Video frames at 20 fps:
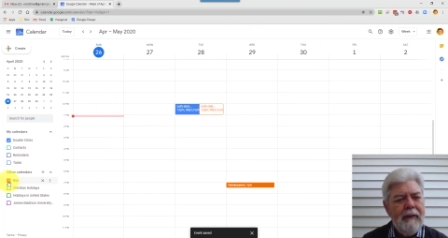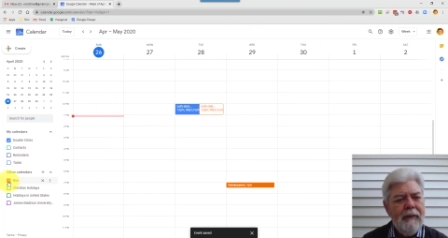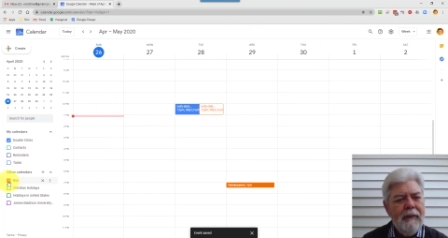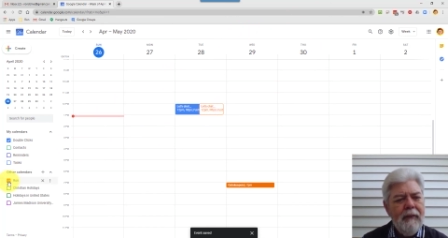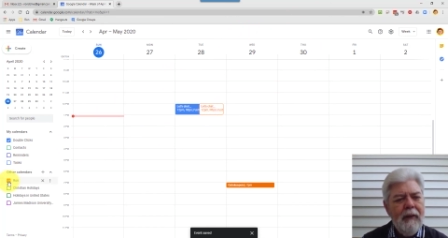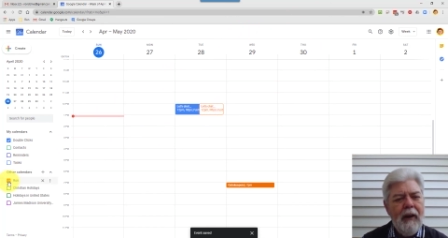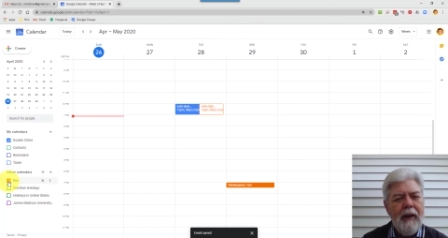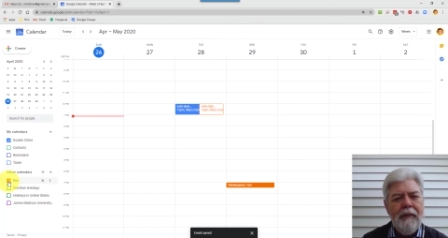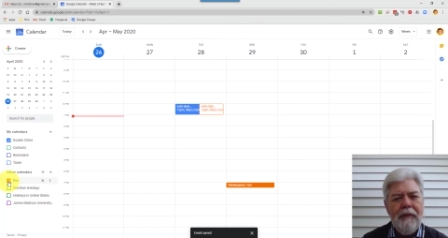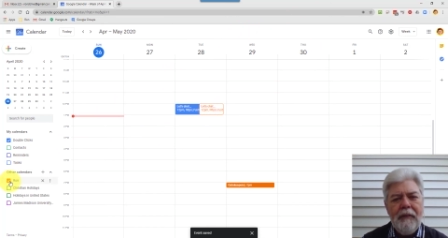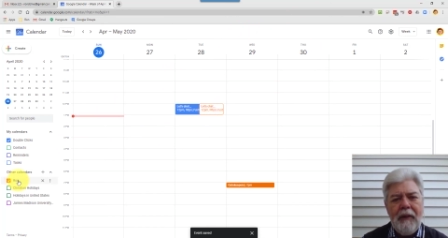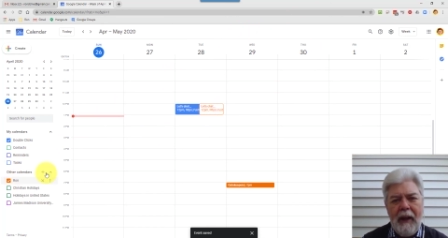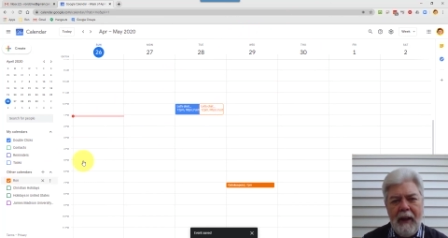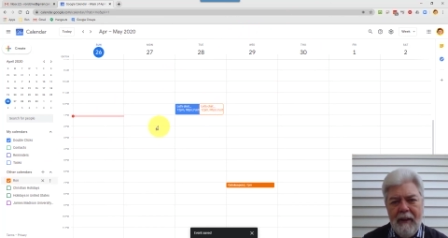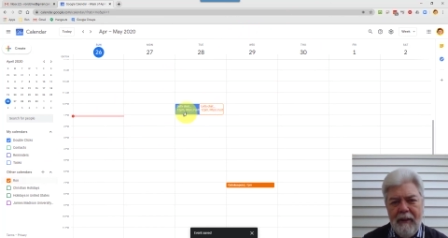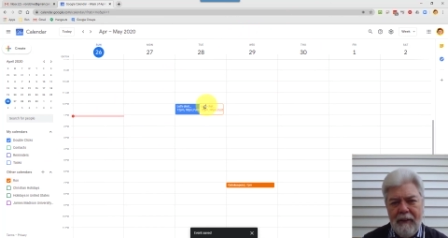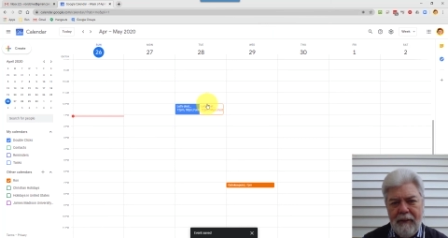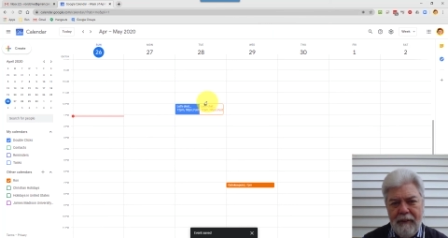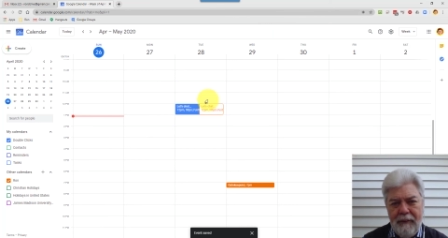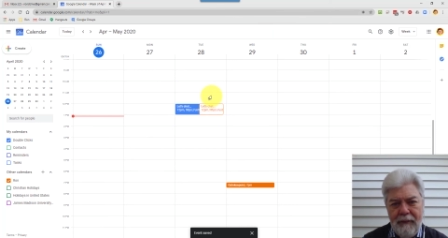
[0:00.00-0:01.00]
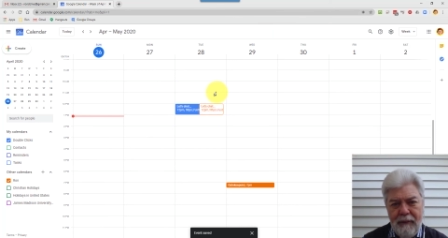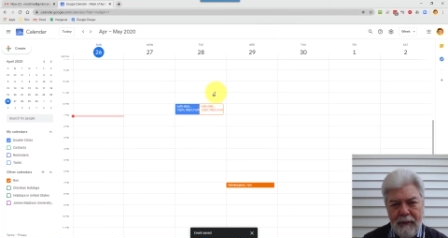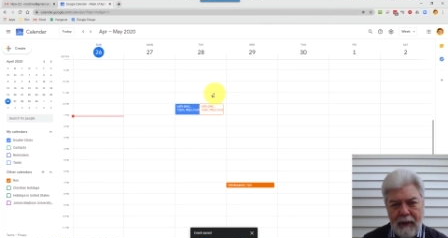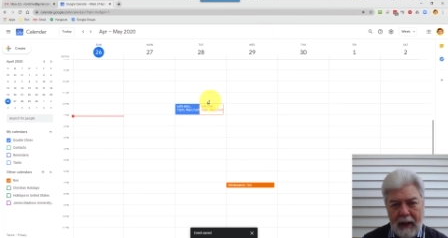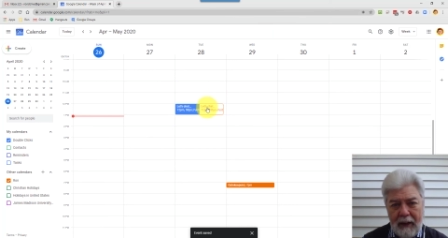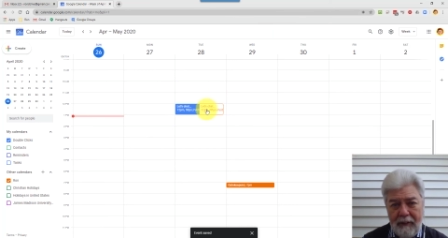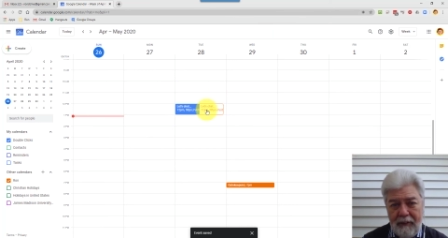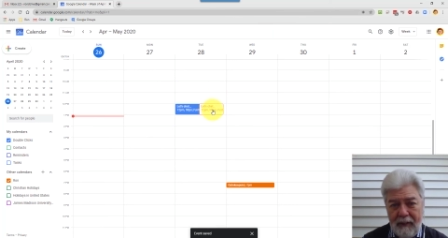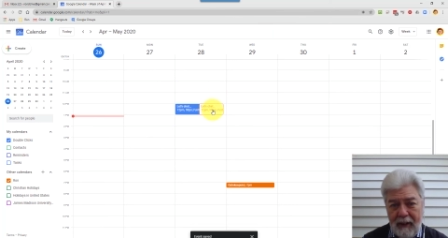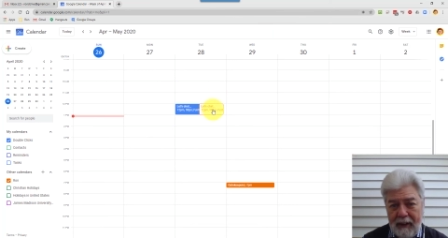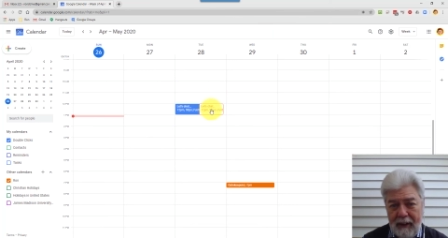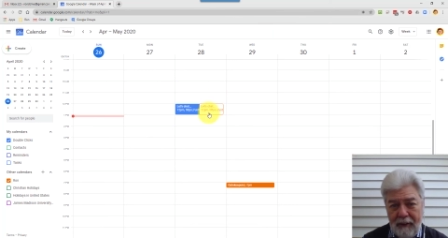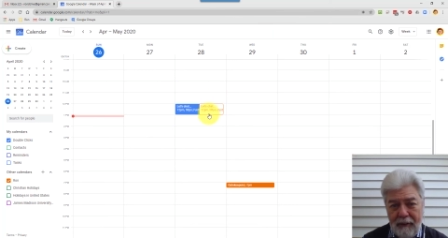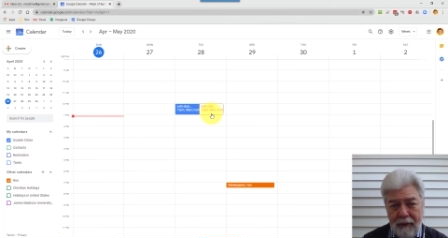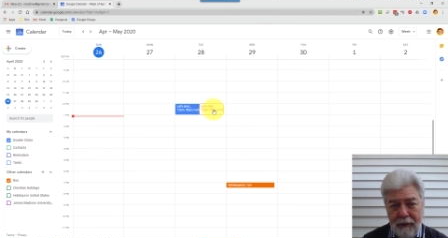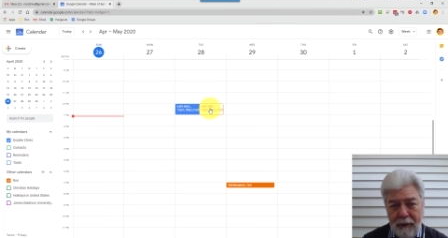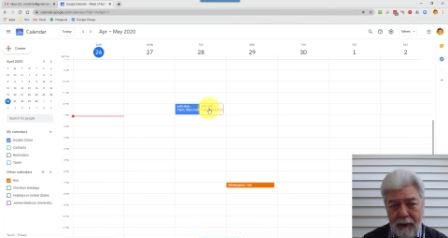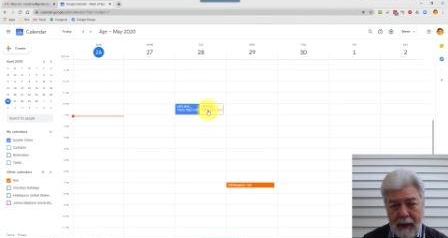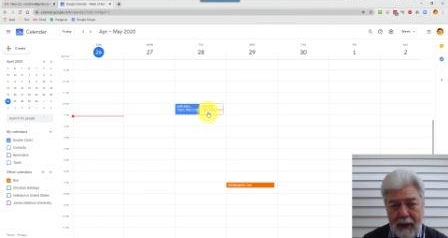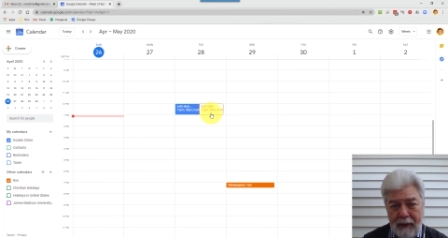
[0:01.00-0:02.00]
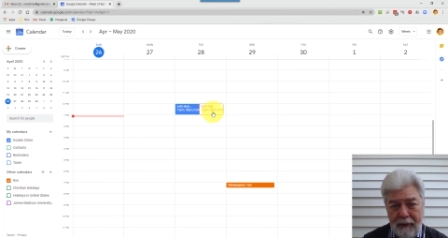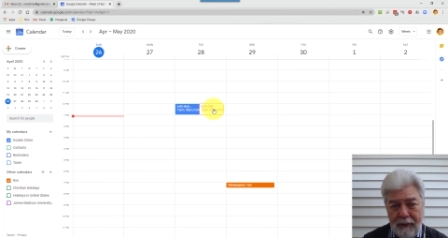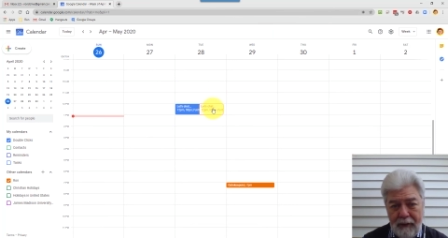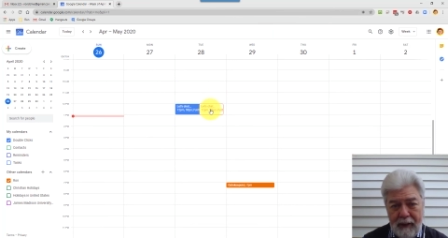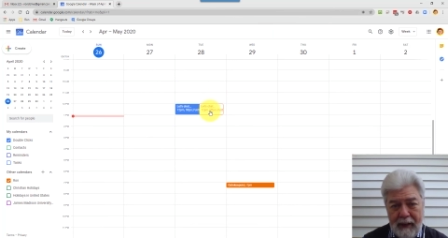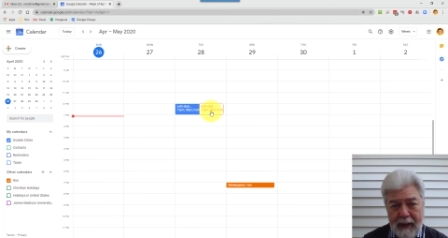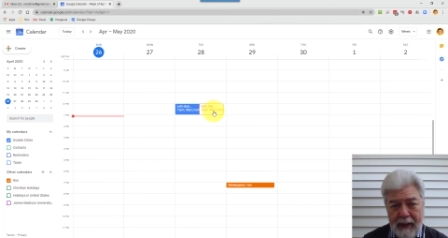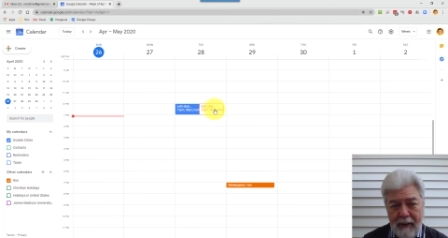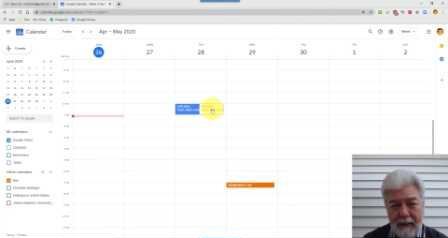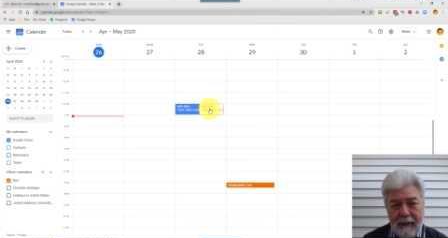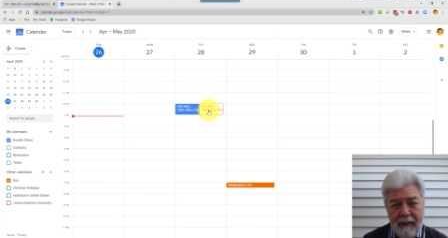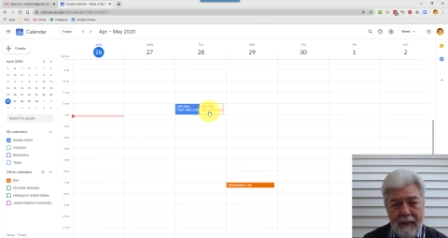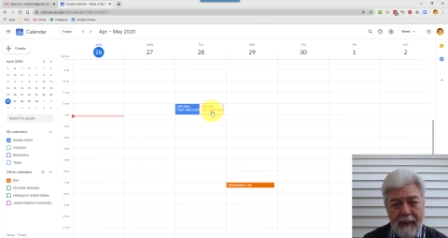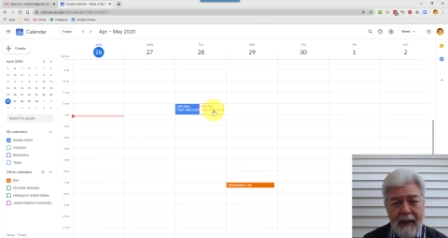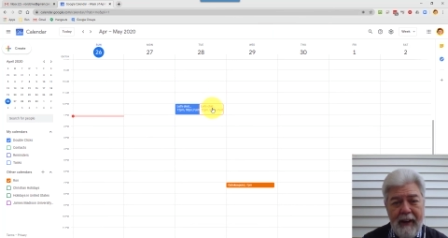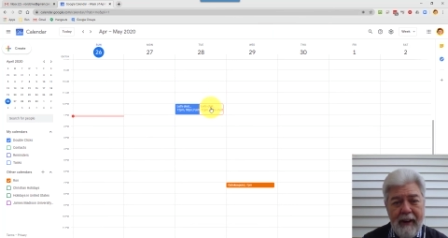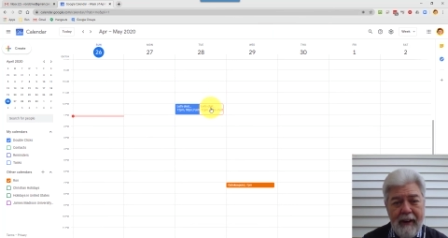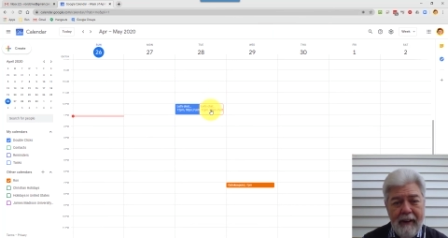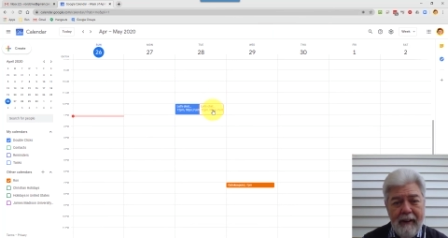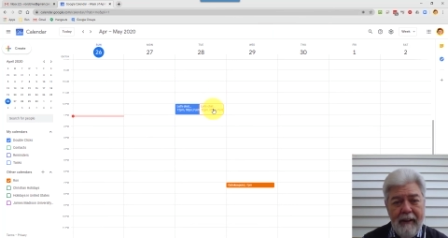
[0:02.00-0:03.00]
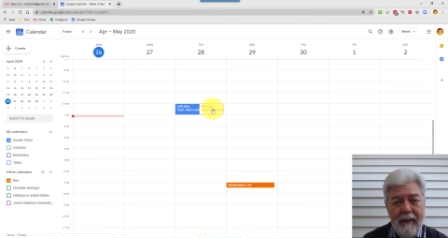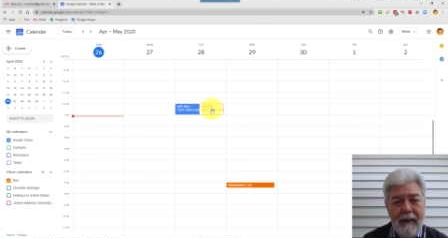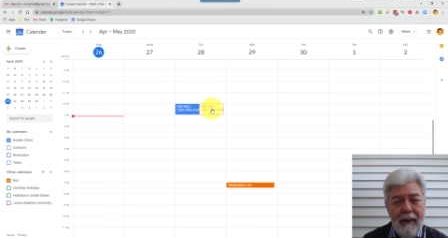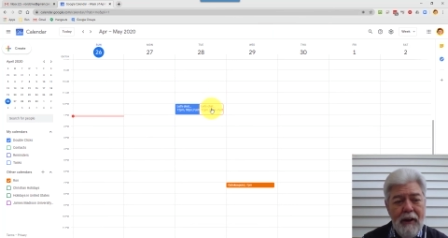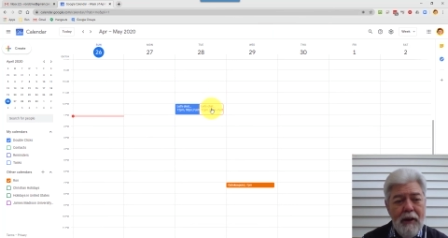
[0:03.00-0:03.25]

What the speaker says: Ron's calendar I sent it to has it now in there,